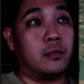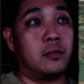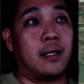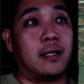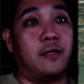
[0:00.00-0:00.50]

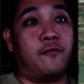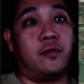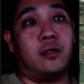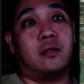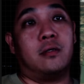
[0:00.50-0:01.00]
Like if
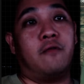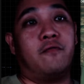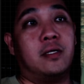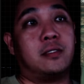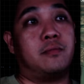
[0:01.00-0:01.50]

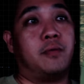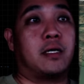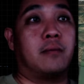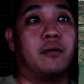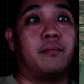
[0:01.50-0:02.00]
this
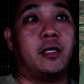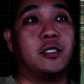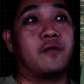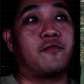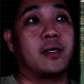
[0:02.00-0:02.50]
become a
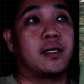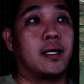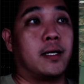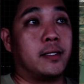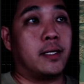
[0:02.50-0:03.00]
major front
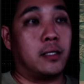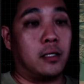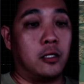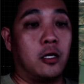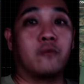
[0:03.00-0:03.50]
line, then a
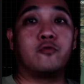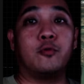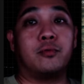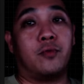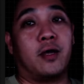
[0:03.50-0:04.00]
lot of
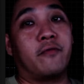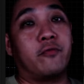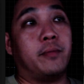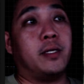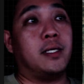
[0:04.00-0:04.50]
troops will have to
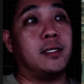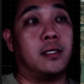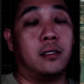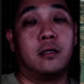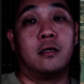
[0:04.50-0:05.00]
be needed
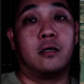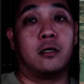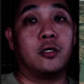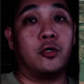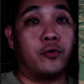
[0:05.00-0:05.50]
on
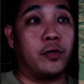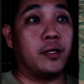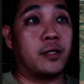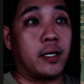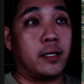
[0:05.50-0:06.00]
the Ukrainian
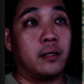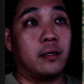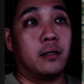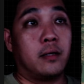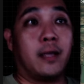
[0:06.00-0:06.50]
side,
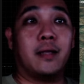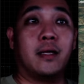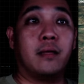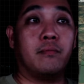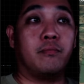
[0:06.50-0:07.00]
and
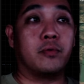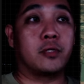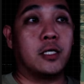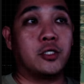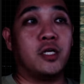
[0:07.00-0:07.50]
then
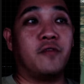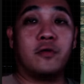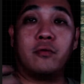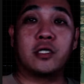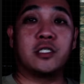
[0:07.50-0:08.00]
potentially for
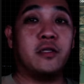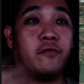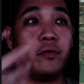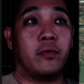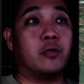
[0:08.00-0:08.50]
the Russian if
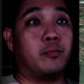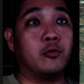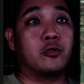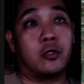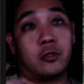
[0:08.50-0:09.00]
they want to
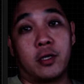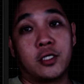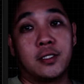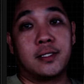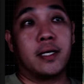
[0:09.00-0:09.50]
push on the
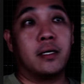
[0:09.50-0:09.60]
Russian side,